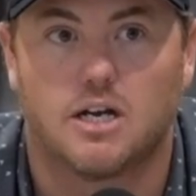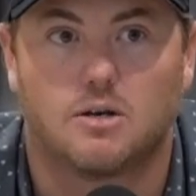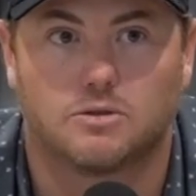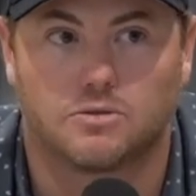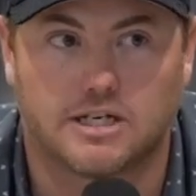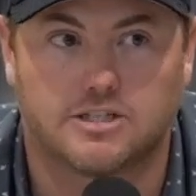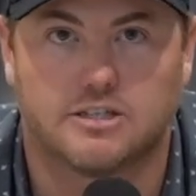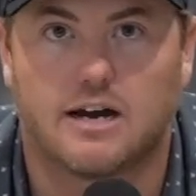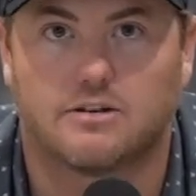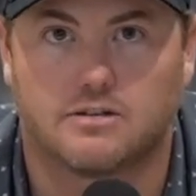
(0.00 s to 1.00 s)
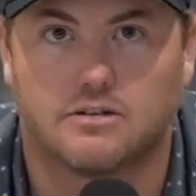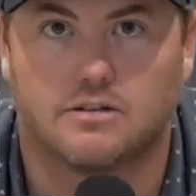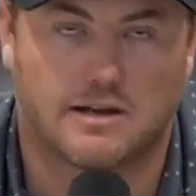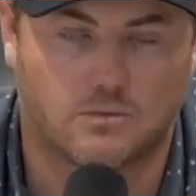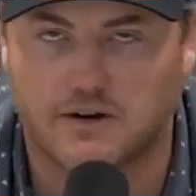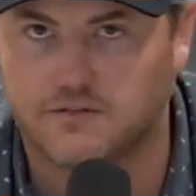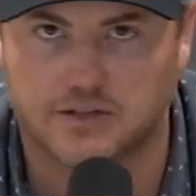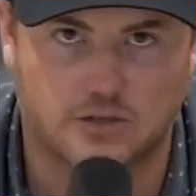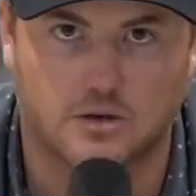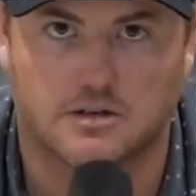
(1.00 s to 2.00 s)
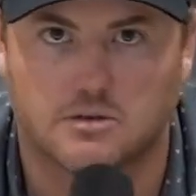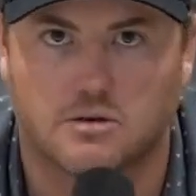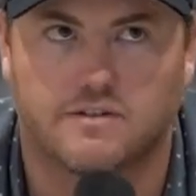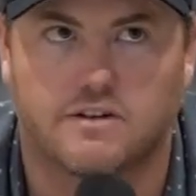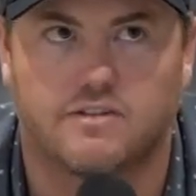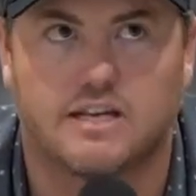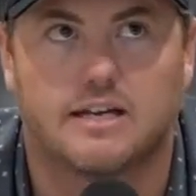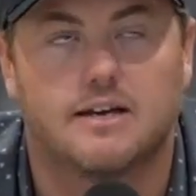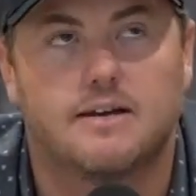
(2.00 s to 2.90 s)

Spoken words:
which will get you down to like roughly 250 feet.